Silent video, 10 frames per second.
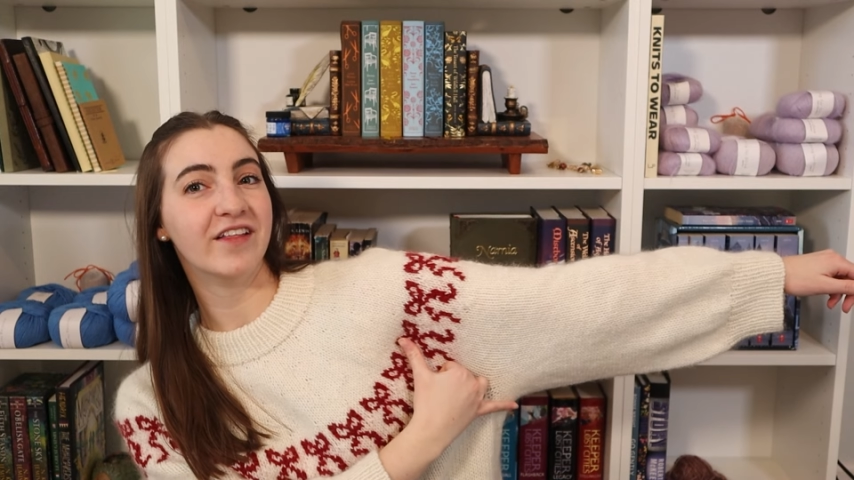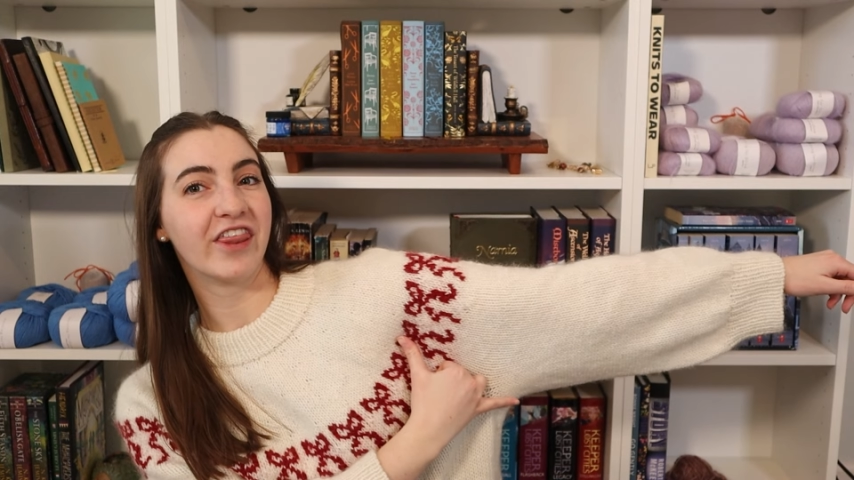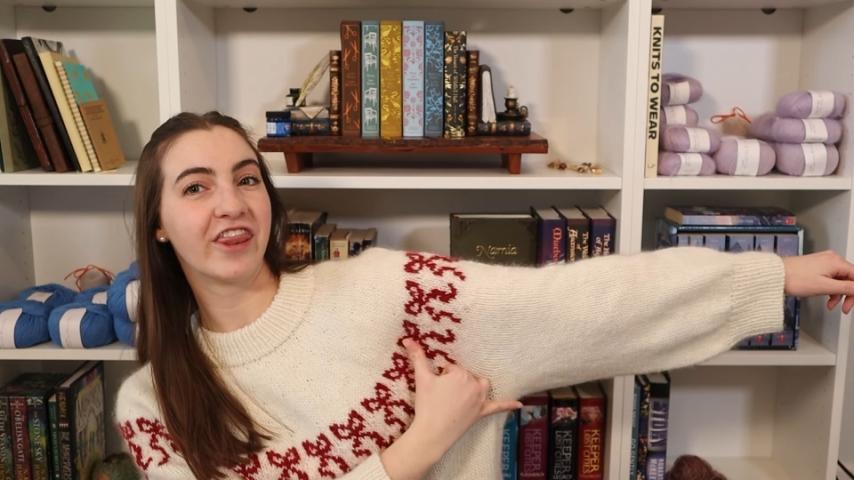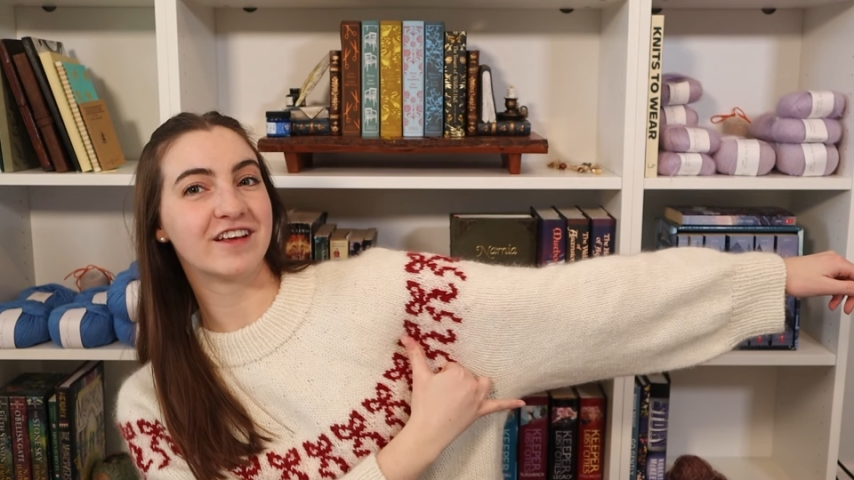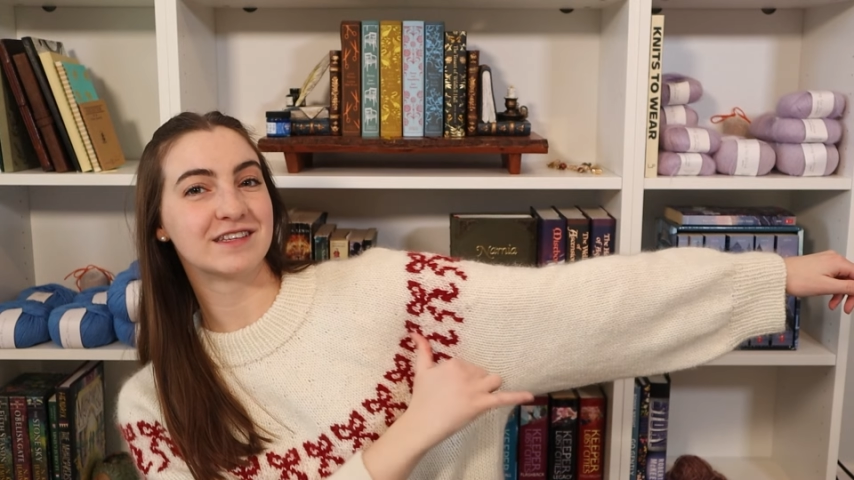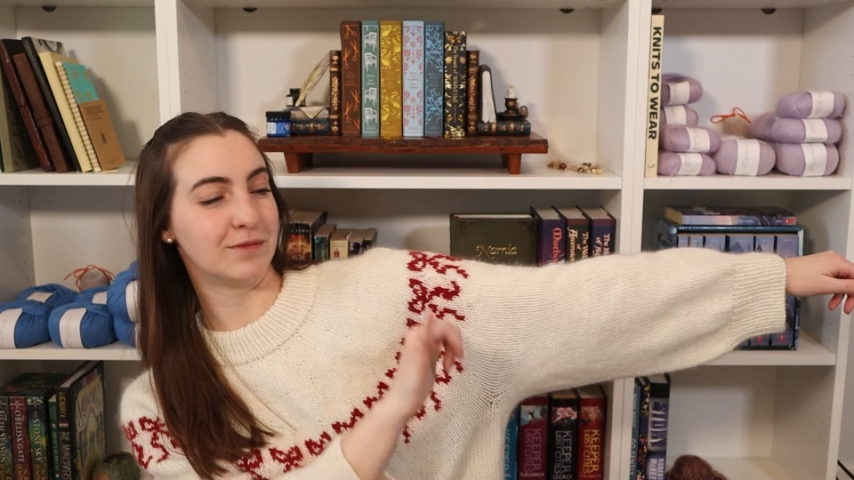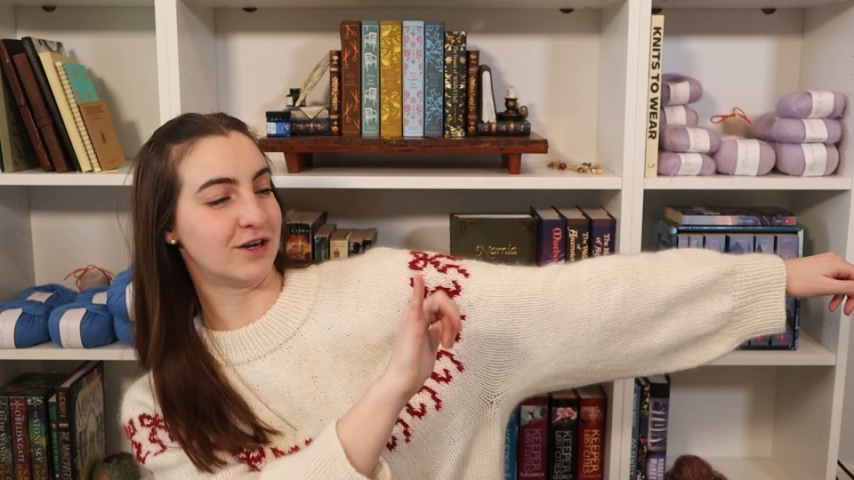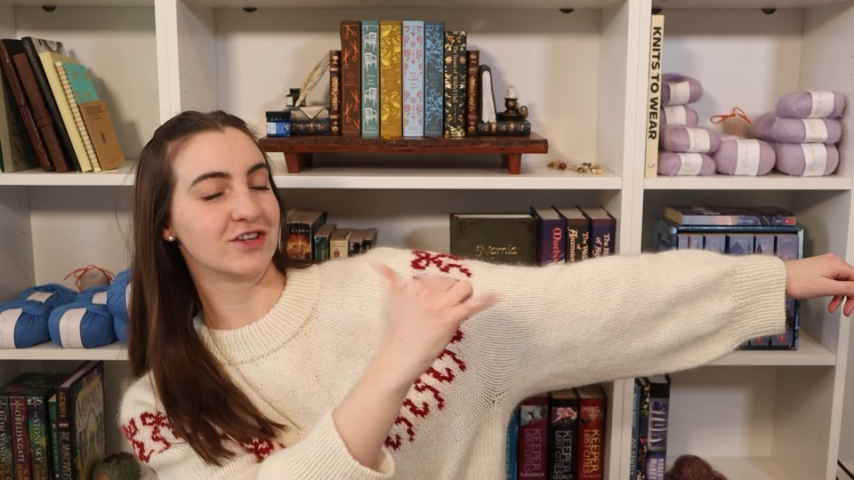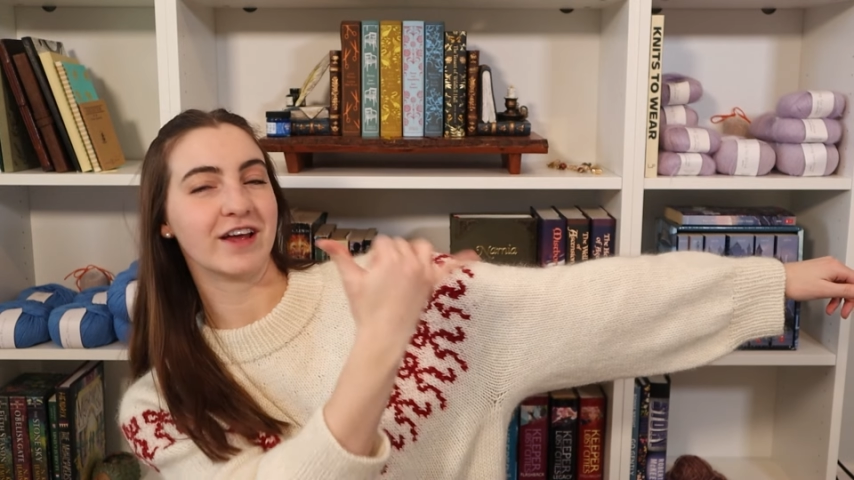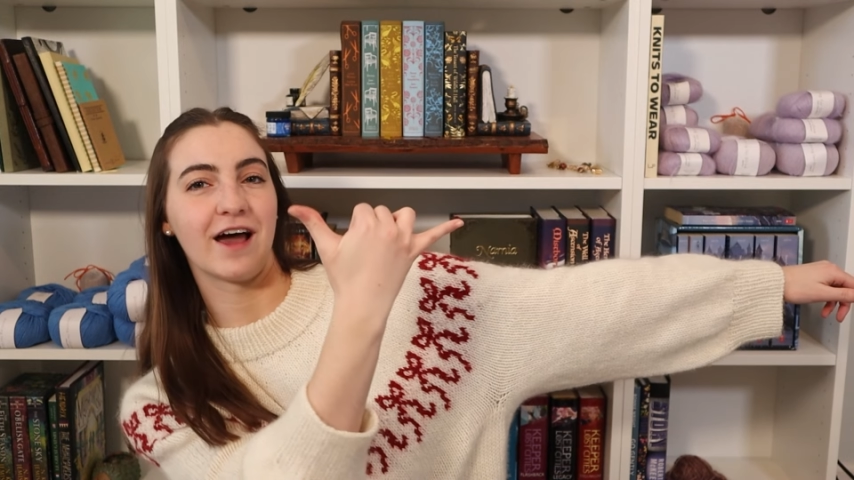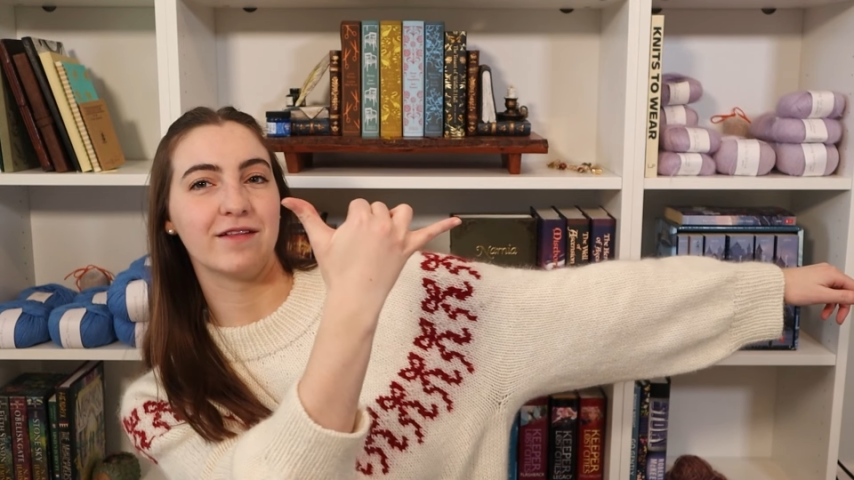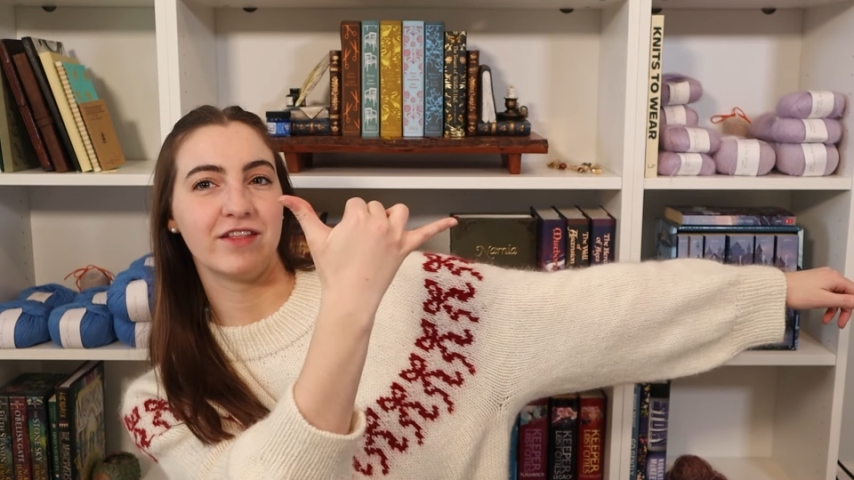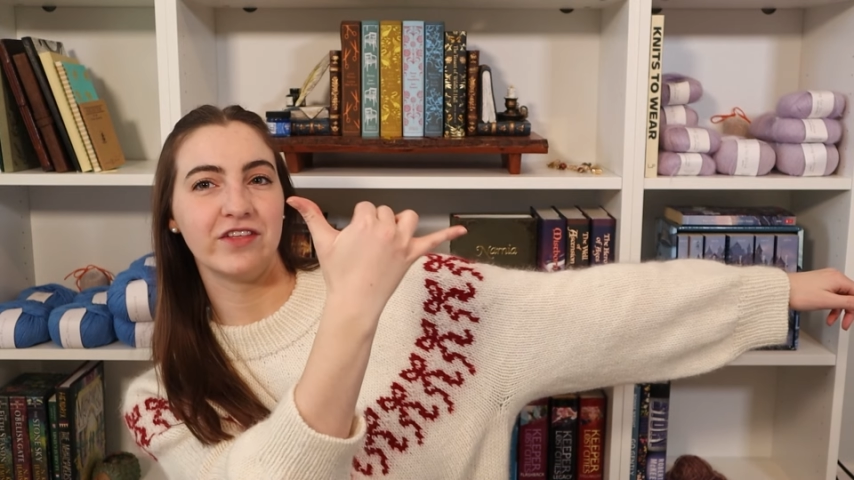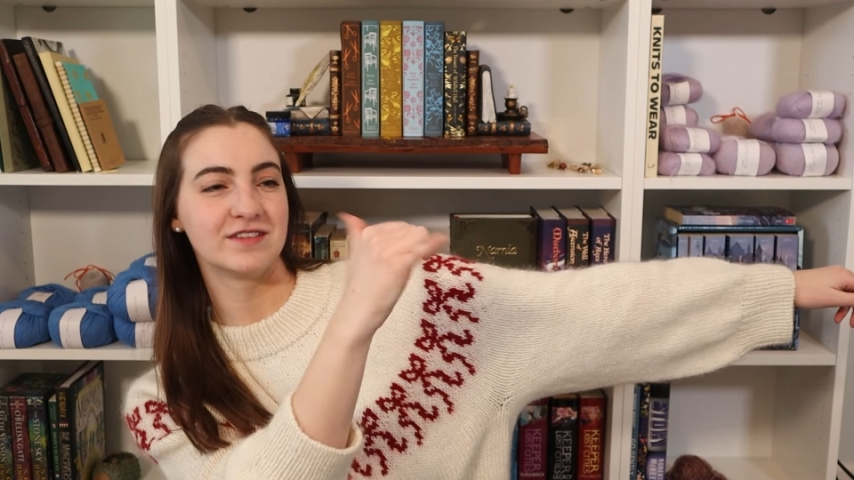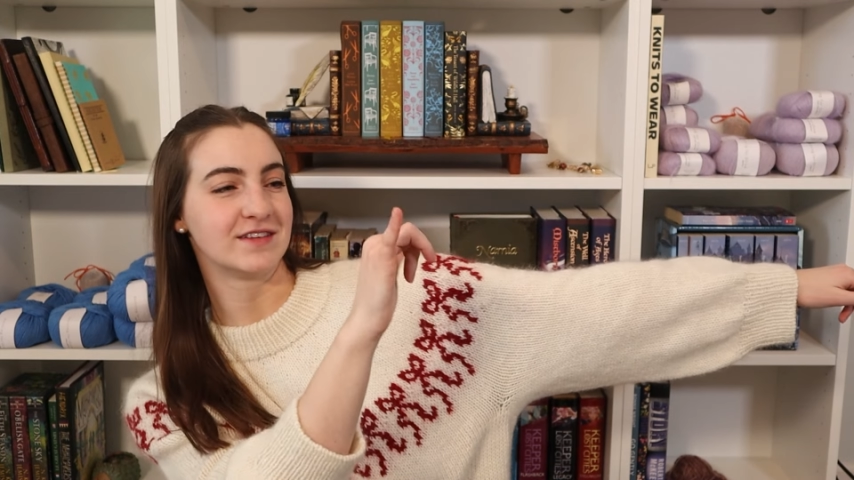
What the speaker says: this much, like I think this